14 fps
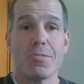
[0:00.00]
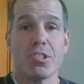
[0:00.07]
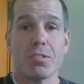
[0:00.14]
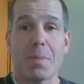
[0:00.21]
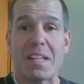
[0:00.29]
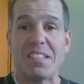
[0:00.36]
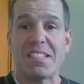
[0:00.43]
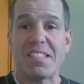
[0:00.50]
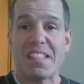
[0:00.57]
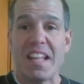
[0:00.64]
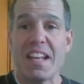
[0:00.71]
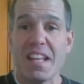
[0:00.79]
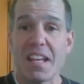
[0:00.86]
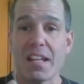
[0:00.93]
just by
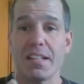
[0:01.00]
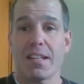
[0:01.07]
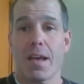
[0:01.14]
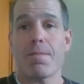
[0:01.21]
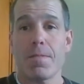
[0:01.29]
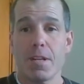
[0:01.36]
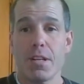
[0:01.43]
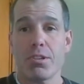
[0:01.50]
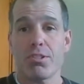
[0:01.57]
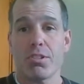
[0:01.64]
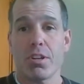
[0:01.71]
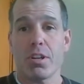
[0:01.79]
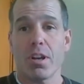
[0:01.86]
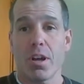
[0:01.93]
stating a
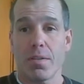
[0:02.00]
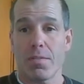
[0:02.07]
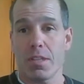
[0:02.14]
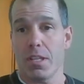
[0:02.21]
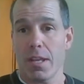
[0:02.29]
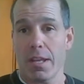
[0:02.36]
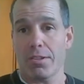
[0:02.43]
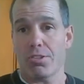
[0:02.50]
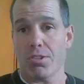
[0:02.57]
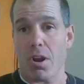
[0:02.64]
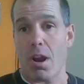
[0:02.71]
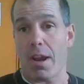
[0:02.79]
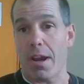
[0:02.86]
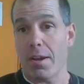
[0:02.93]
definition of the
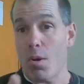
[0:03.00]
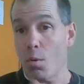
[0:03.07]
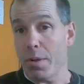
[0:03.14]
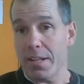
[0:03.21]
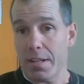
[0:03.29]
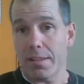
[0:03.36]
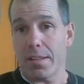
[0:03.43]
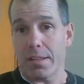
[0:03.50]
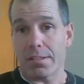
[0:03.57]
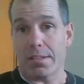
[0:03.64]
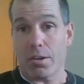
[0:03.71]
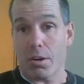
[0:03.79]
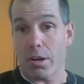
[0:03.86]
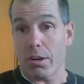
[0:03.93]
EHR, and I know we did
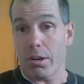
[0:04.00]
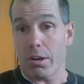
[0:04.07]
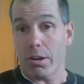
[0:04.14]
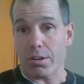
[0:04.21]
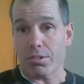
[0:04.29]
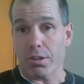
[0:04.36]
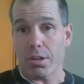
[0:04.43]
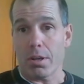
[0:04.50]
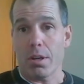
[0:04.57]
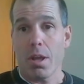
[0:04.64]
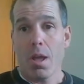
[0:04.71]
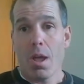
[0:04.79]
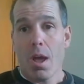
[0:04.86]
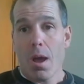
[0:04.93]
this in our
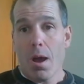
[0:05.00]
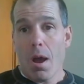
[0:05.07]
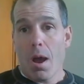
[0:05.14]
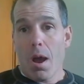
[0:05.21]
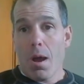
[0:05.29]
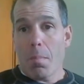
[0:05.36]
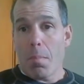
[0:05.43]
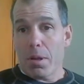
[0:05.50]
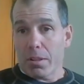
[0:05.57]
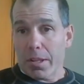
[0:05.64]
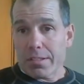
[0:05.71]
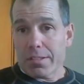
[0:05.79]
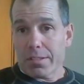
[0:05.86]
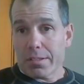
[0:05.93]
introduction, but
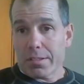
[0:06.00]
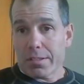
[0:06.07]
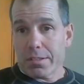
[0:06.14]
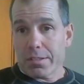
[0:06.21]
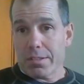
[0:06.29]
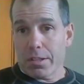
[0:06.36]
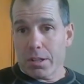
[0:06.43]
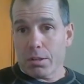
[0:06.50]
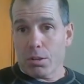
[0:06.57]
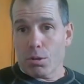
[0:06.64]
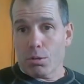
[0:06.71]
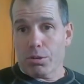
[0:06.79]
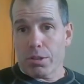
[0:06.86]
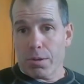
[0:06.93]
let's listen to a
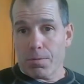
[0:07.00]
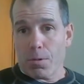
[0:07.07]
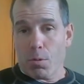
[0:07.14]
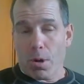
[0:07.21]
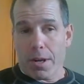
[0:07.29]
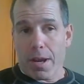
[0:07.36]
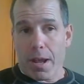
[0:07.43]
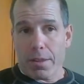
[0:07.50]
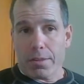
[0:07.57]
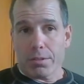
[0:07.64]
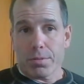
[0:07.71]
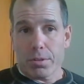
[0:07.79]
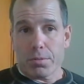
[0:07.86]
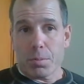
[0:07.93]
little different one now.
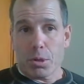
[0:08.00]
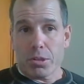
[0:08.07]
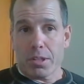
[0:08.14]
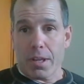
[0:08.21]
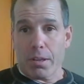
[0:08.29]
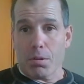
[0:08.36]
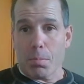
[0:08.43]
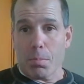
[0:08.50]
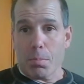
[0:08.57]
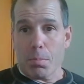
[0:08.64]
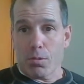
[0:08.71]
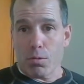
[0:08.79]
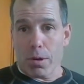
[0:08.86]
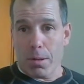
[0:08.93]
This one's put together
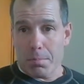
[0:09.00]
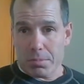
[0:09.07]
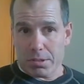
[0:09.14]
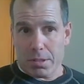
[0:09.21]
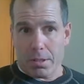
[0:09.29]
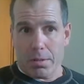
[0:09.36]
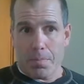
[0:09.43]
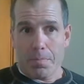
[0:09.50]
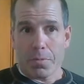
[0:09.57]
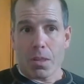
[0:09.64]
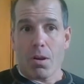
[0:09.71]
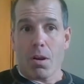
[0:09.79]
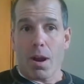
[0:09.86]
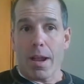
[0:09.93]
by Grimson.
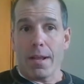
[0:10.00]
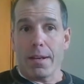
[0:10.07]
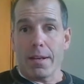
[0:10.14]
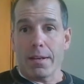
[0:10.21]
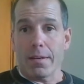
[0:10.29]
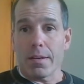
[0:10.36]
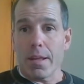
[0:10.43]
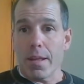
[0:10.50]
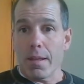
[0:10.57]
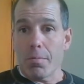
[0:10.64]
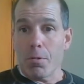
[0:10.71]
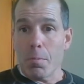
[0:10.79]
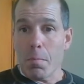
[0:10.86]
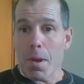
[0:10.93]
All right,
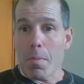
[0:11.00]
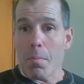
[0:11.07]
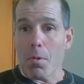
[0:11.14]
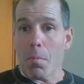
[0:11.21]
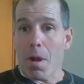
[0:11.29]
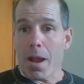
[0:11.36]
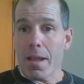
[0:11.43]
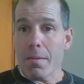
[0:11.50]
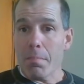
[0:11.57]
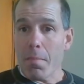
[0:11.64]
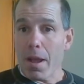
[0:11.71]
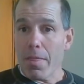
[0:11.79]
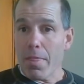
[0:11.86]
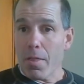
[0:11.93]
and remember,
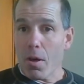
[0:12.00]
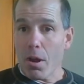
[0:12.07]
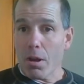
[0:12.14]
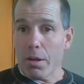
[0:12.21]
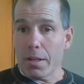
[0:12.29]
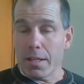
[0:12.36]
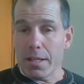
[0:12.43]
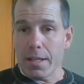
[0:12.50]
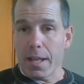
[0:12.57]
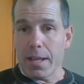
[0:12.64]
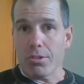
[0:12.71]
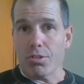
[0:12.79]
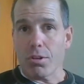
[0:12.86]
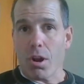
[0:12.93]
my thought on the
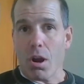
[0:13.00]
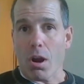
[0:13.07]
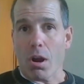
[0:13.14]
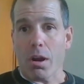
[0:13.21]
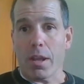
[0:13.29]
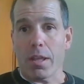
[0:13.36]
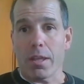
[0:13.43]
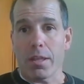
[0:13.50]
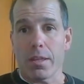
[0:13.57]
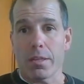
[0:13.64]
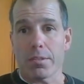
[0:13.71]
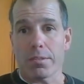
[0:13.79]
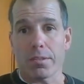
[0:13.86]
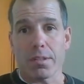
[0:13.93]
EHR
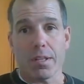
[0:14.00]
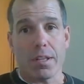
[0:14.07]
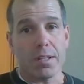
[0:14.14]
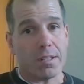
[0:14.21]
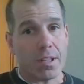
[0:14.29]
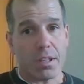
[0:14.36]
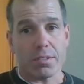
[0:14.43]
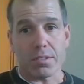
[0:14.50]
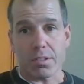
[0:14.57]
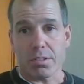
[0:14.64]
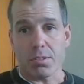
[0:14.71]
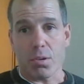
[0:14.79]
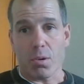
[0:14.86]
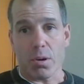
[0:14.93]
is it tells a
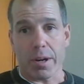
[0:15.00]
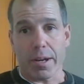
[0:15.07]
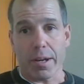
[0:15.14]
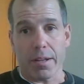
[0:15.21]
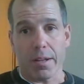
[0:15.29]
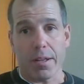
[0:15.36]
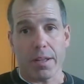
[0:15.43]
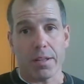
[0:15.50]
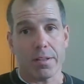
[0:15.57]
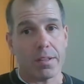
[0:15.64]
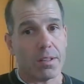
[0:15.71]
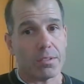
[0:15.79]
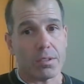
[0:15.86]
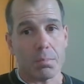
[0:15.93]
story. It
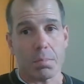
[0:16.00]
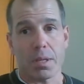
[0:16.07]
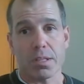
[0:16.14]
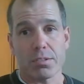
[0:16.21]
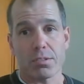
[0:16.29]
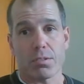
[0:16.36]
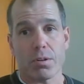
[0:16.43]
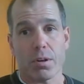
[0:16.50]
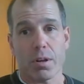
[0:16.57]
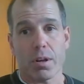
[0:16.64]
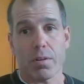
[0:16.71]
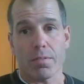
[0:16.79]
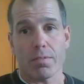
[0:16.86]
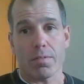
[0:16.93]
tells a big story
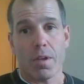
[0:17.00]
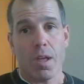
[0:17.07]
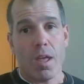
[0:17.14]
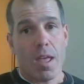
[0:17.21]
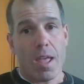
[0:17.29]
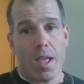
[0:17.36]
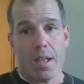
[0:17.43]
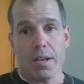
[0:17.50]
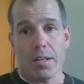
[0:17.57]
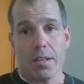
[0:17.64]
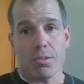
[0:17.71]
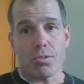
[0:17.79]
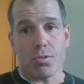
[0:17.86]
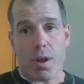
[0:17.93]
of
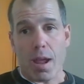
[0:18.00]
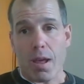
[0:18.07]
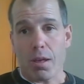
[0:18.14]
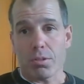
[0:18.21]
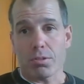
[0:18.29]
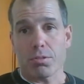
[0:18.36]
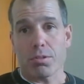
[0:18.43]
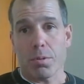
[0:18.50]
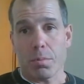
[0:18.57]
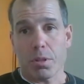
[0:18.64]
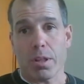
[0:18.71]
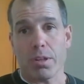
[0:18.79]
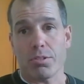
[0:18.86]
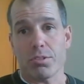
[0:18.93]
any trials,
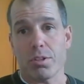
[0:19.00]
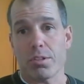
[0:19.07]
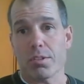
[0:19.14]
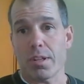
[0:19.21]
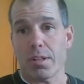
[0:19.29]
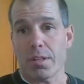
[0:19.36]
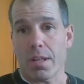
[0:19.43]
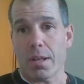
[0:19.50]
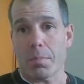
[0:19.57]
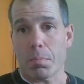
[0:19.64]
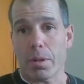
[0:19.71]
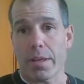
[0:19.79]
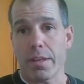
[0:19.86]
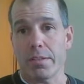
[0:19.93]
tribulations that take
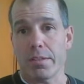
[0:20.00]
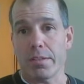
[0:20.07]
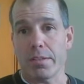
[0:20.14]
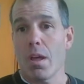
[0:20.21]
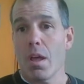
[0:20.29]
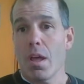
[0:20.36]
place